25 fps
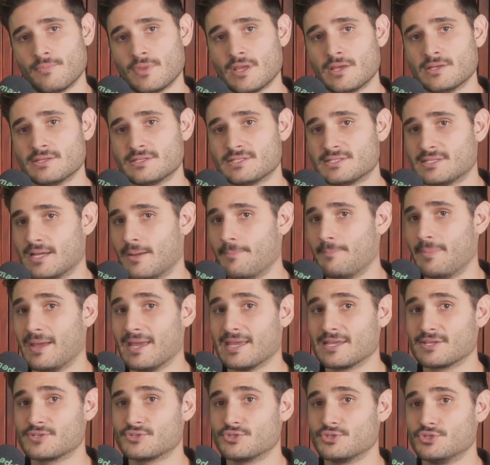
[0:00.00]
Some
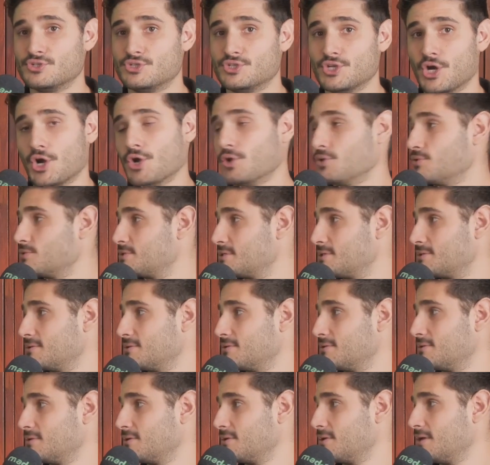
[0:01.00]
banks don't.
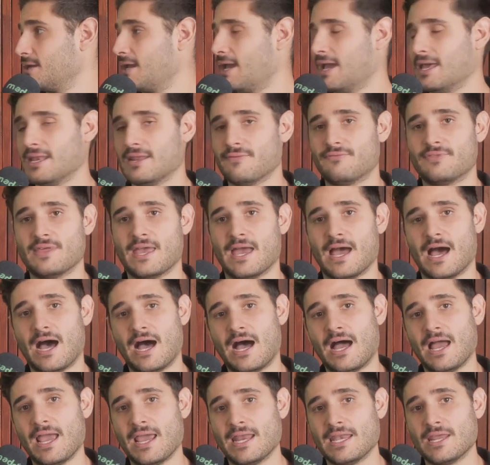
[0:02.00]
And if there
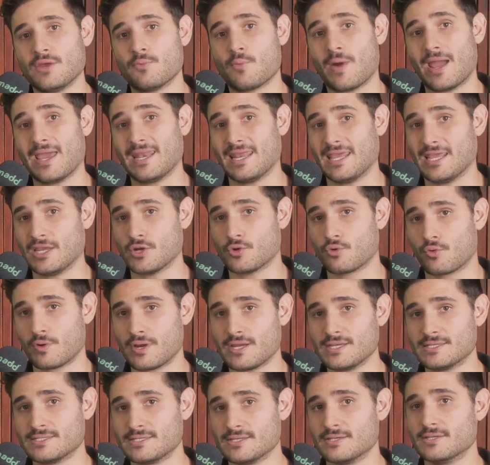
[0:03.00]
are any rate
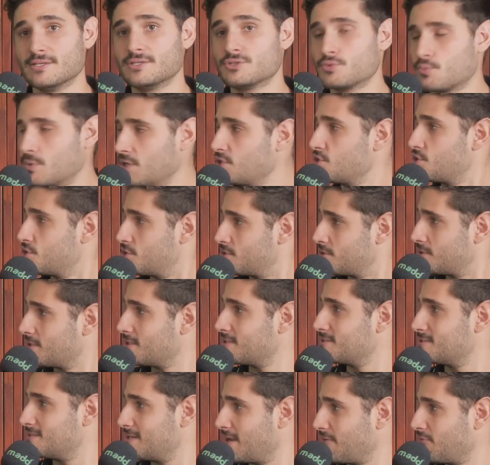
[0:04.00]
increases, which
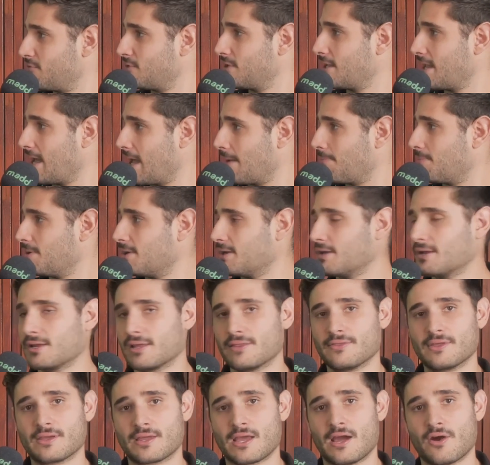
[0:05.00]
is definitely happening
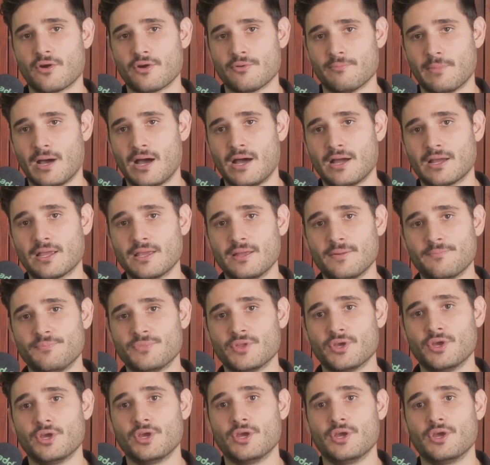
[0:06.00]
in the current market,
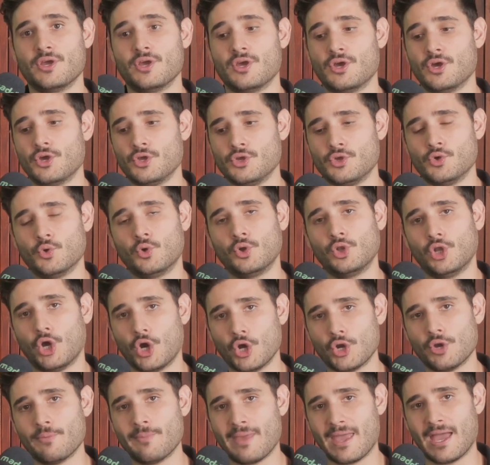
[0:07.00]
your
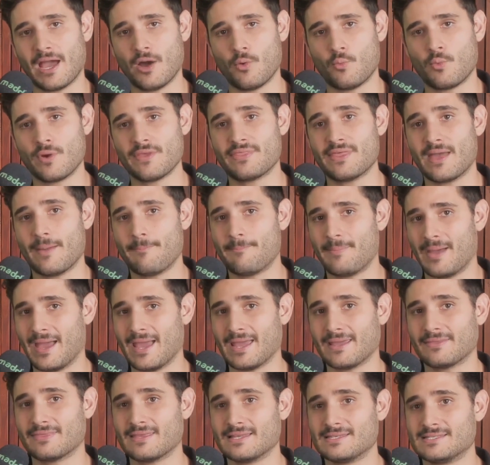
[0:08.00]
loan amount with that
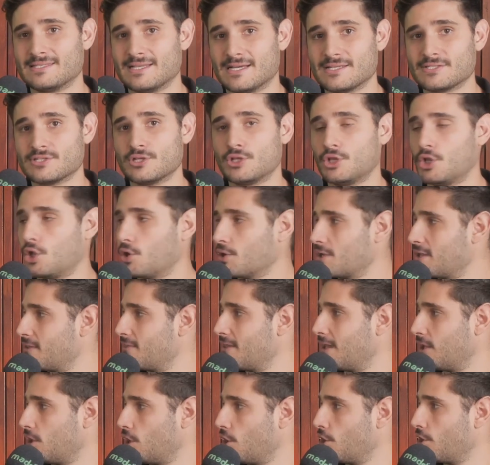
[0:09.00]
bank that doesn't lock in
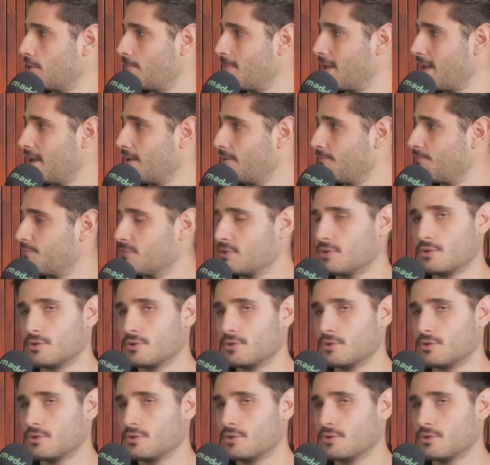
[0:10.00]
that loan amount